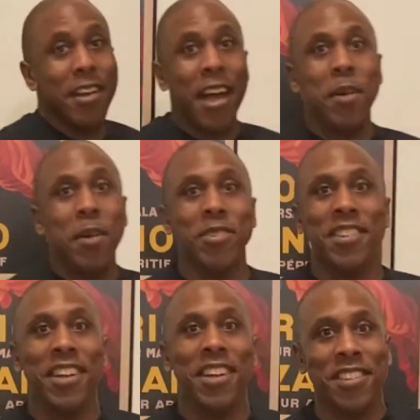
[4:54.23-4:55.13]

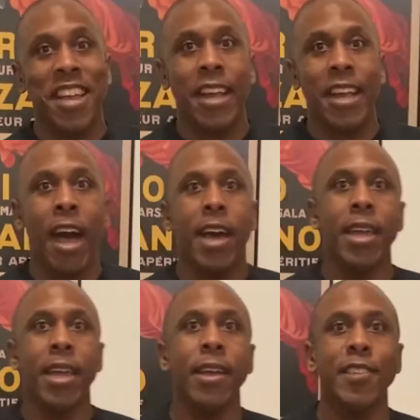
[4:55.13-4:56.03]
emphasize saying hot
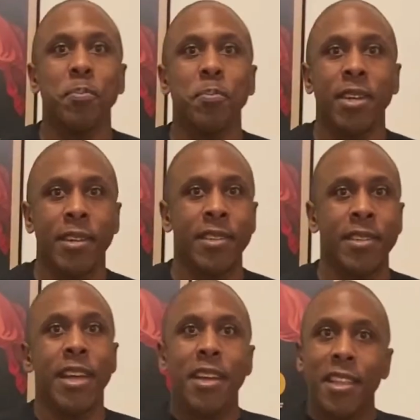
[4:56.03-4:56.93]
hands because
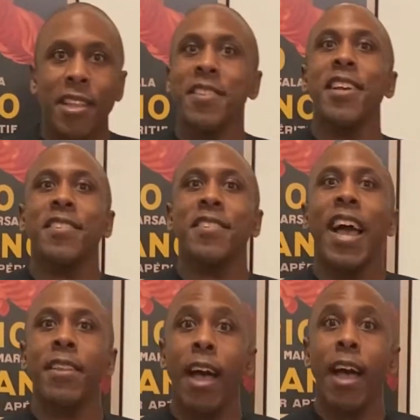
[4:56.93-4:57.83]
it's the
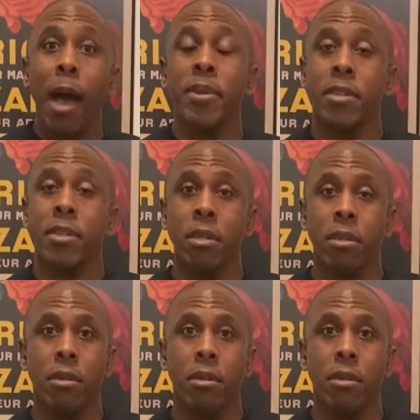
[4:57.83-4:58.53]
exact opposite